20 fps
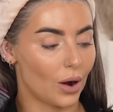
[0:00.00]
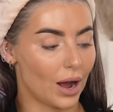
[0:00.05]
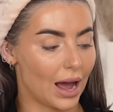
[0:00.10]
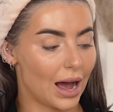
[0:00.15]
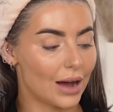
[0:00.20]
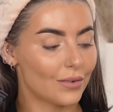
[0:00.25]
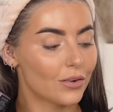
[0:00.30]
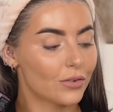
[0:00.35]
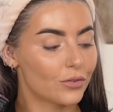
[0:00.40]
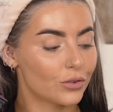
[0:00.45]
I
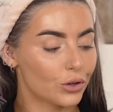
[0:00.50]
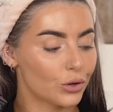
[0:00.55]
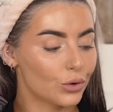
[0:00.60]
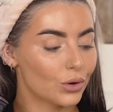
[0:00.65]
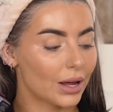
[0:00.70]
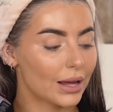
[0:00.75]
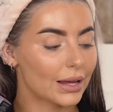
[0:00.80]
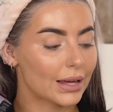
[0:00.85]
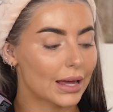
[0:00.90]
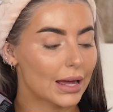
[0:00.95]
have a
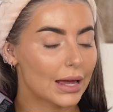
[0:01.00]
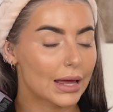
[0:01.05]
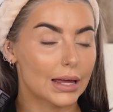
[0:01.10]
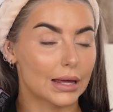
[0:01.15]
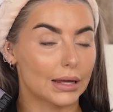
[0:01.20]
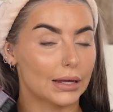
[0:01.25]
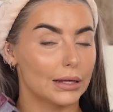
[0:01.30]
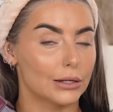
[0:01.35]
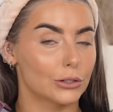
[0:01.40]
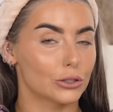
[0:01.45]
few like
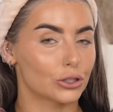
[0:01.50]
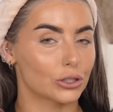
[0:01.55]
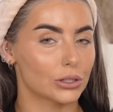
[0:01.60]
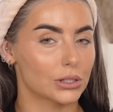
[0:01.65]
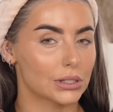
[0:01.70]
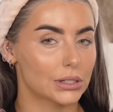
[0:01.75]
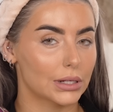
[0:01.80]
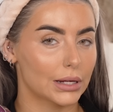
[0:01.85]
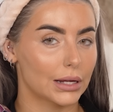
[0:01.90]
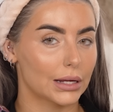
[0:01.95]

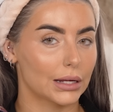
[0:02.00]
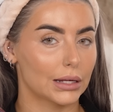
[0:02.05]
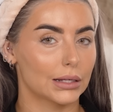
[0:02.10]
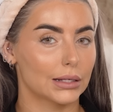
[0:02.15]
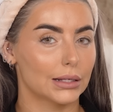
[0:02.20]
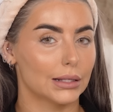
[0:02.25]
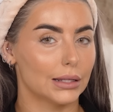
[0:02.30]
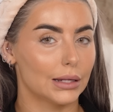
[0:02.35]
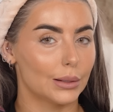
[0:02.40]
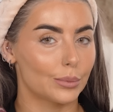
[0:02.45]

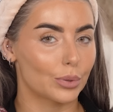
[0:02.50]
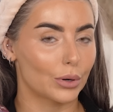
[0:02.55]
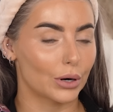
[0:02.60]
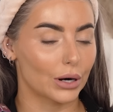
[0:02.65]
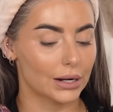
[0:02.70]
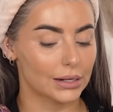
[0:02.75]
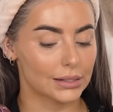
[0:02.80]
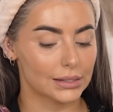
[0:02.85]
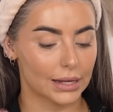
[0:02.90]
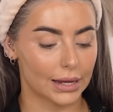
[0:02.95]
interesting lip
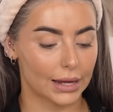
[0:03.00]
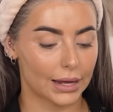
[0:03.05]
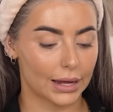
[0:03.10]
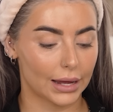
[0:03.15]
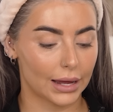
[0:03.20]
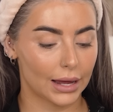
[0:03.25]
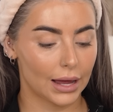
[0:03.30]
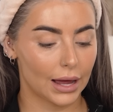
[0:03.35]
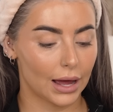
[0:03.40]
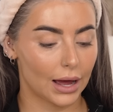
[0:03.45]
products
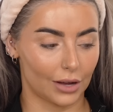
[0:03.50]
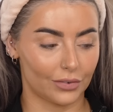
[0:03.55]
here.